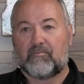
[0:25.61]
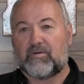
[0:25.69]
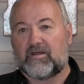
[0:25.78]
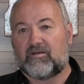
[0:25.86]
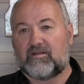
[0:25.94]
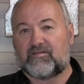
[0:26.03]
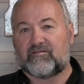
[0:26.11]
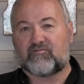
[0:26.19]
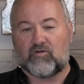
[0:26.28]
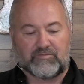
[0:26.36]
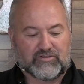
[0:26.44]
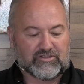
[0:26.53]
But the
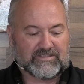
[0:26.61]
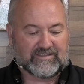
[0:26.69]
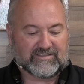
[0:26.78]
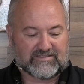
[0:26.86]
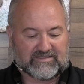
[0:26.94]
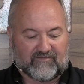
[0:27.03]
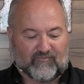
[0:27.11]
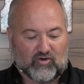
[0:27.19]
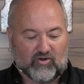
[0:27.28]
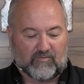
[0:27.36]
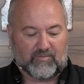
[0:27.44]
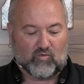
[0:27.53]
scripture teaches that if you're
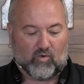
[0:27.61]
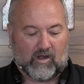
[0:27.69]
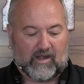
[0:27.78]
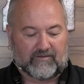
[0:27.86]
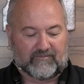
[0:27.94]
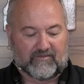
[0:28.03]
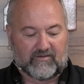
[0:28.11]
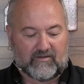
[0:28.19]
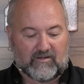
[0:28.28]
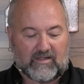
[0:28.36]
going to be wise,